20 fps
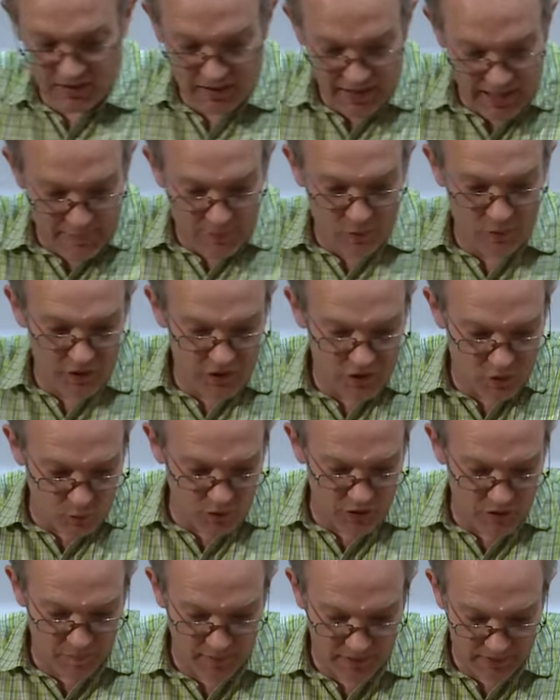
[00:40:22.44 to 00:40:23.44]
a neighborhood in
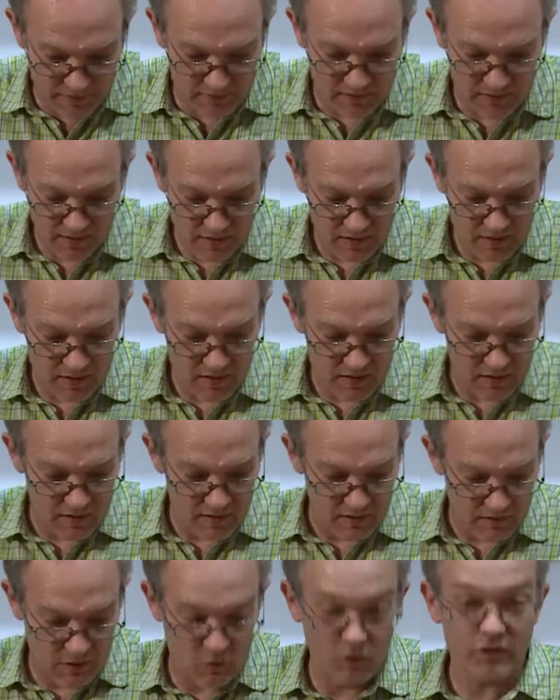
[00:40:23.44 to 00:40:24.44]
Schwartz space
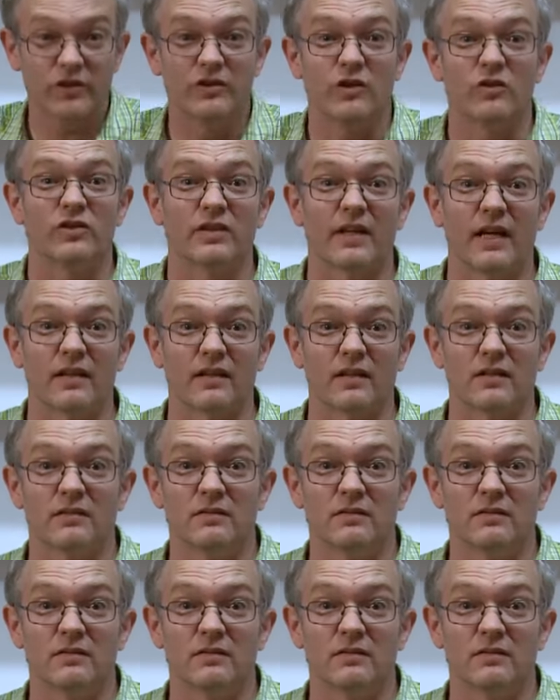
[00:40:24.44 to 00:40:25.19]
that also don't scatter.